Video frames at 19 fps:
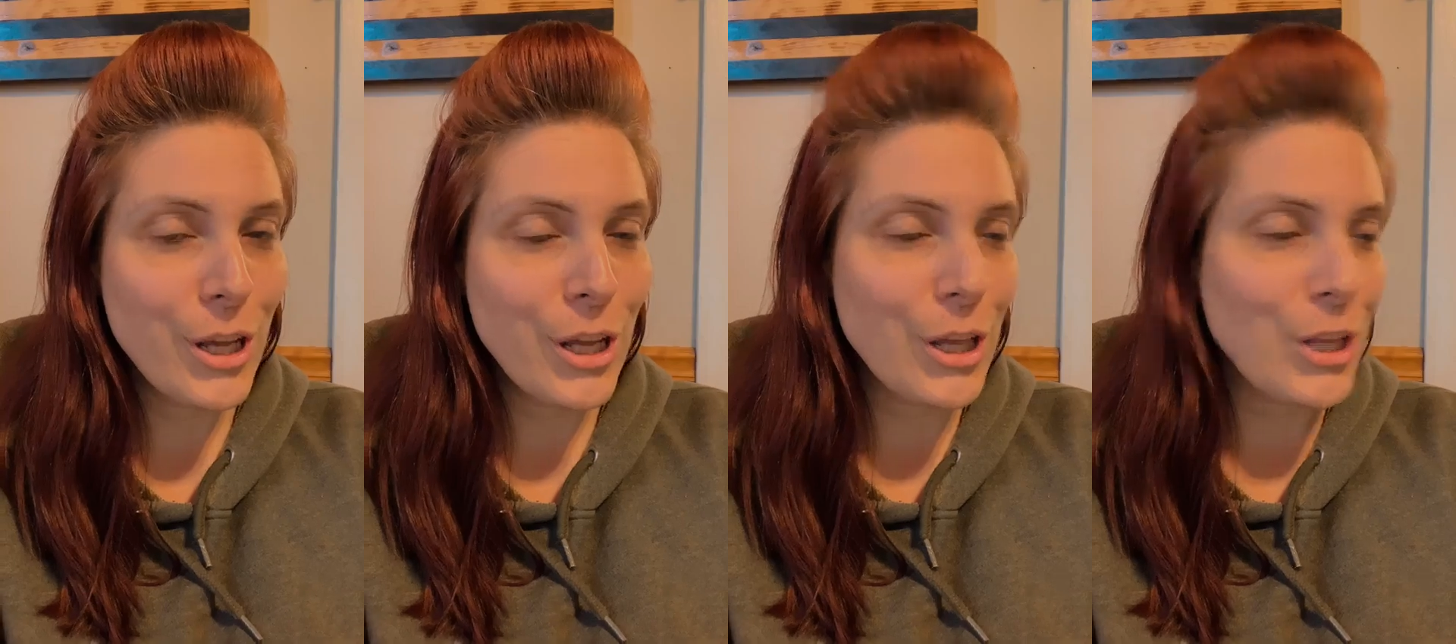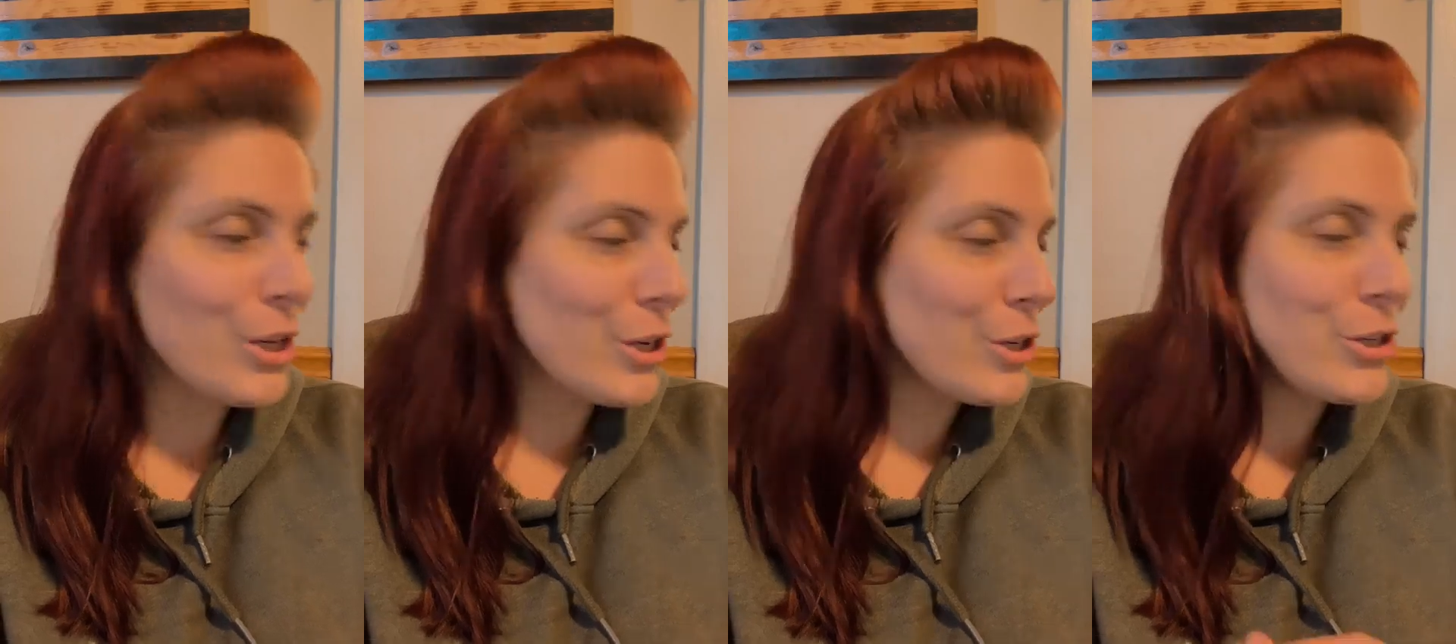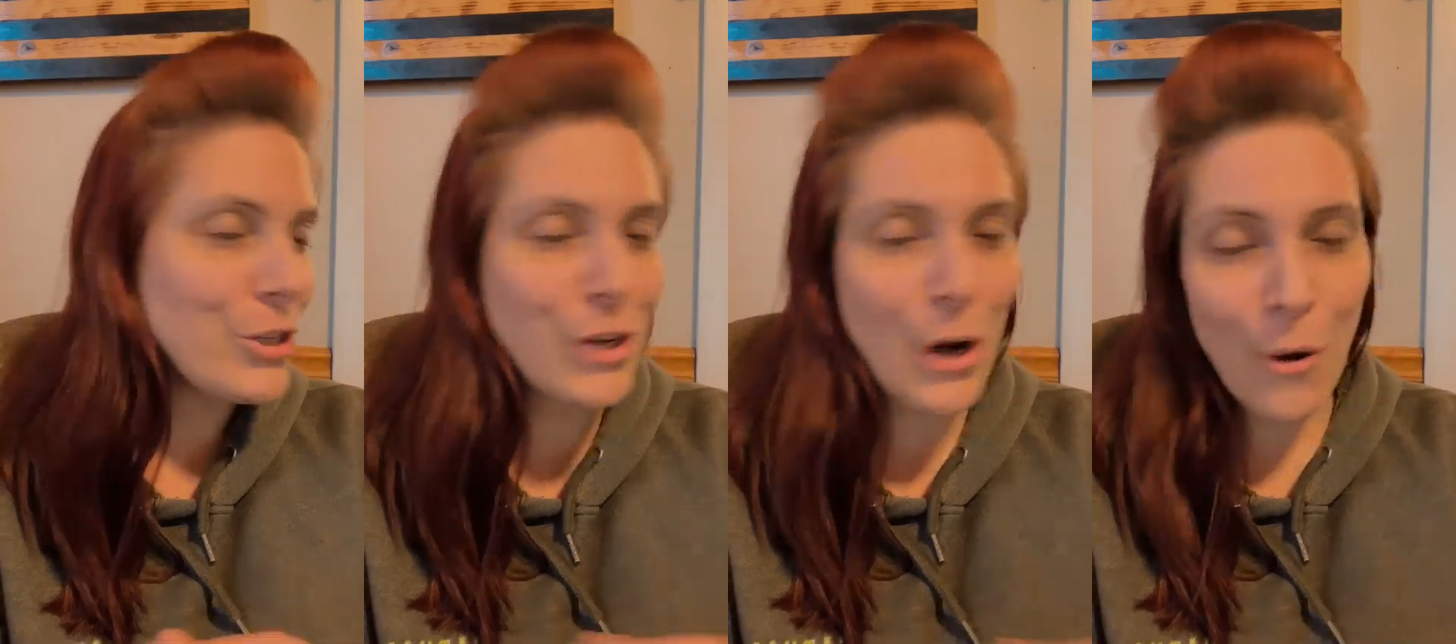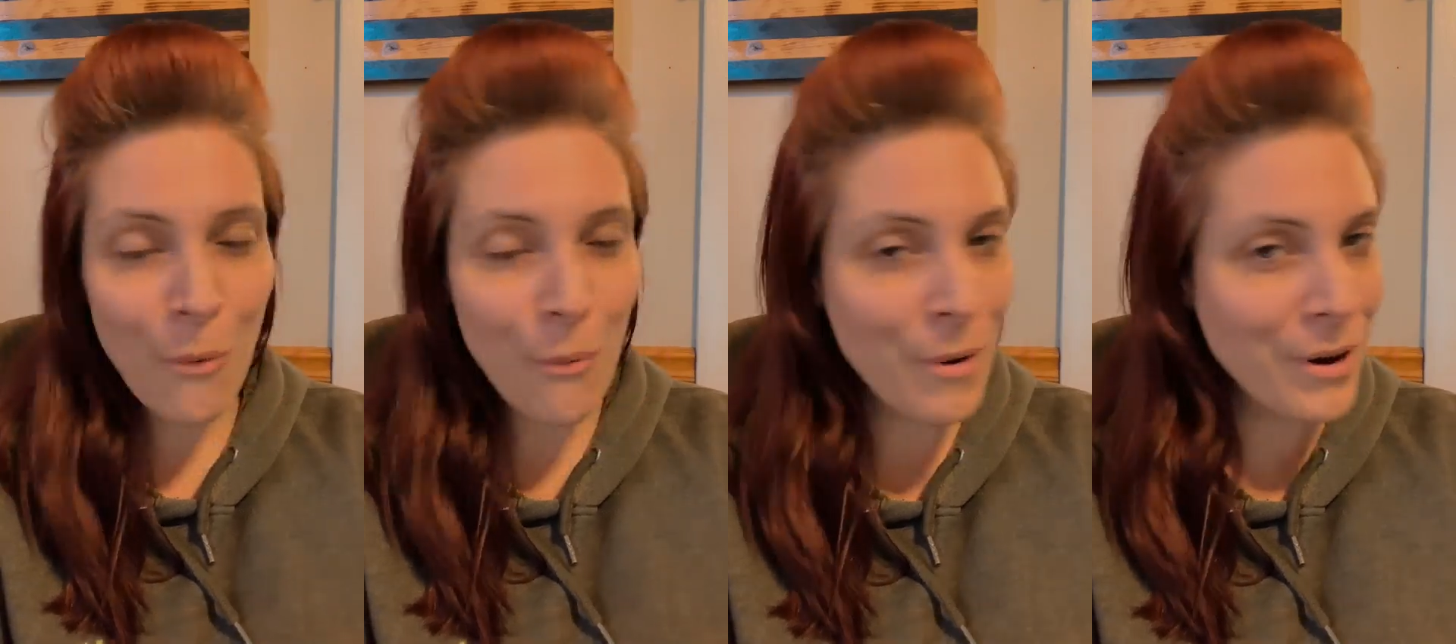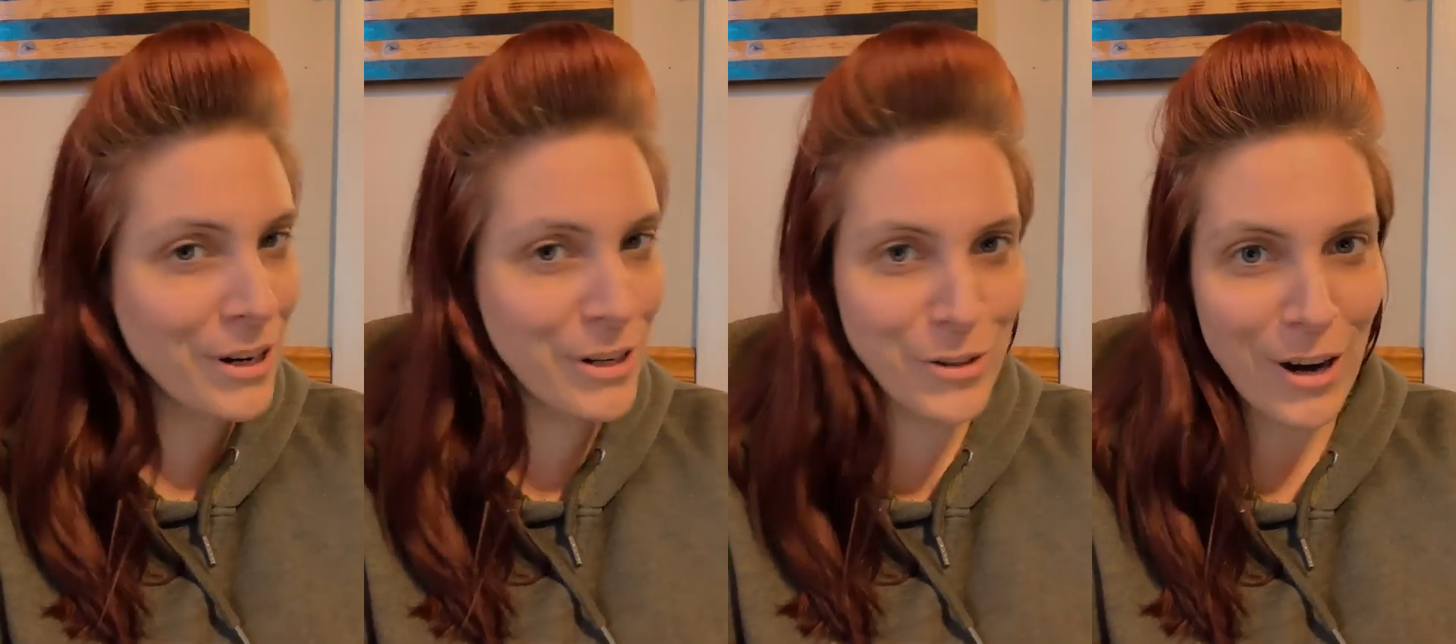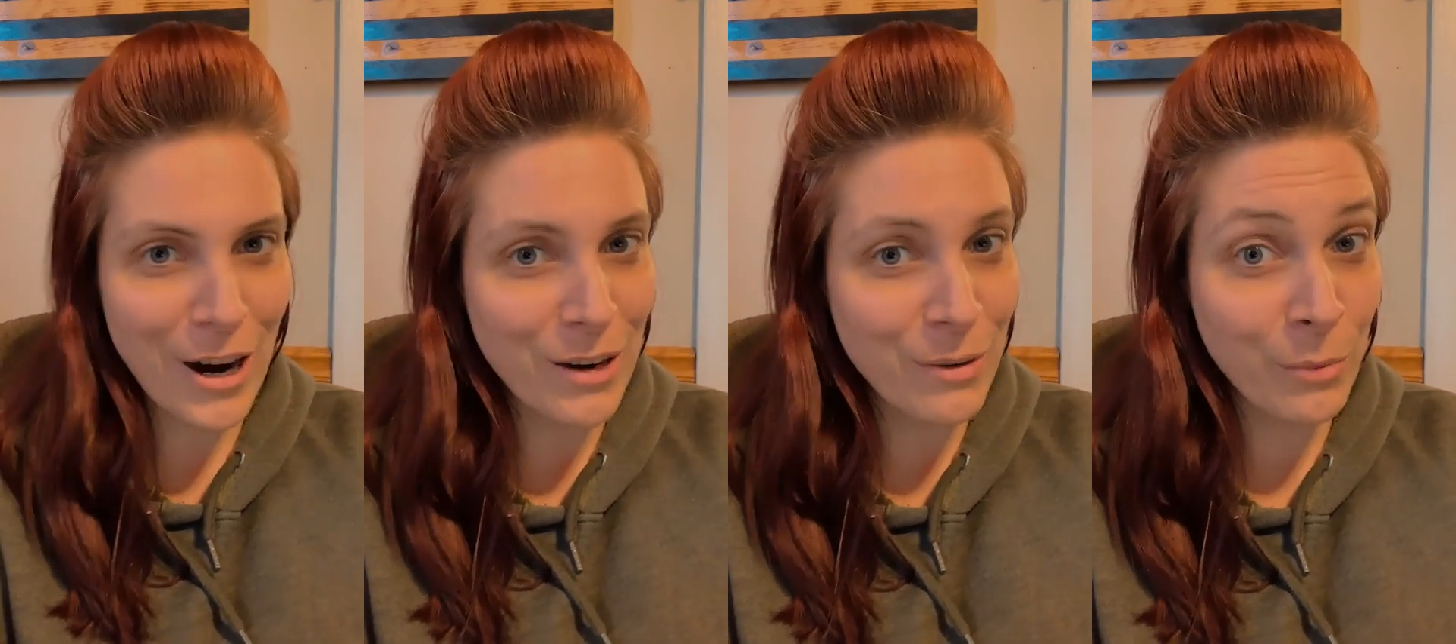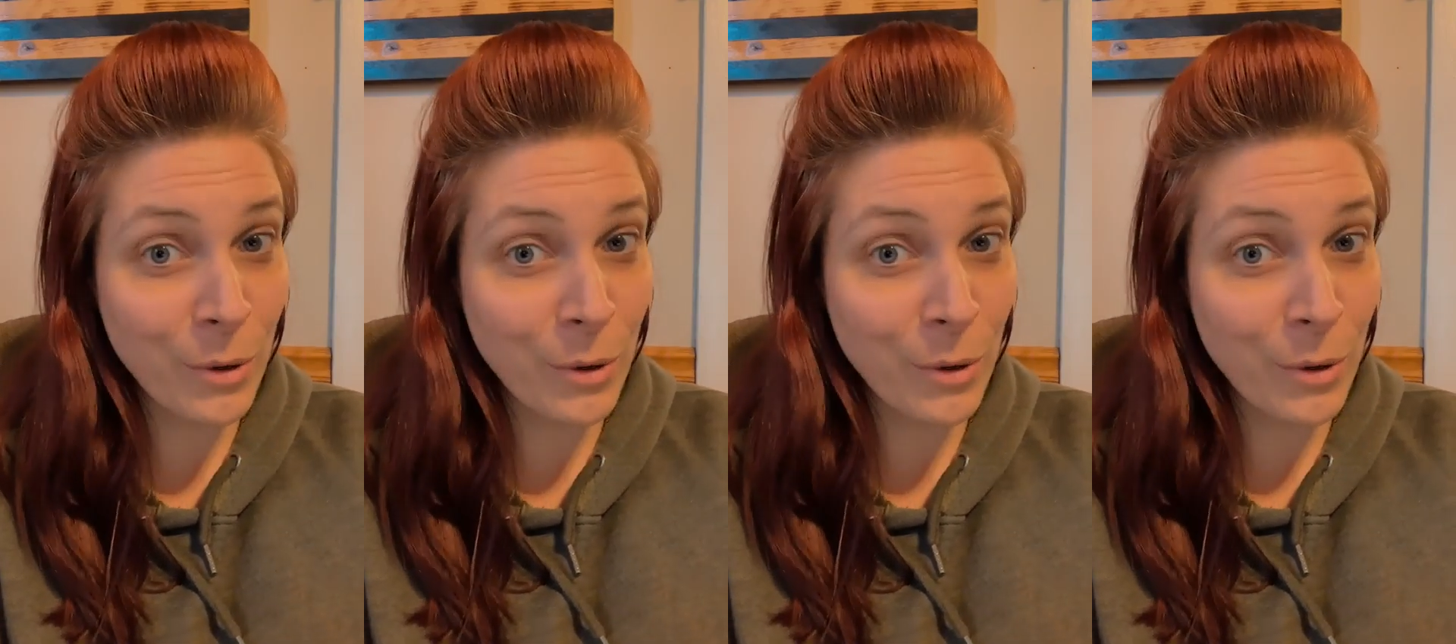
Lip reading: you don't want to try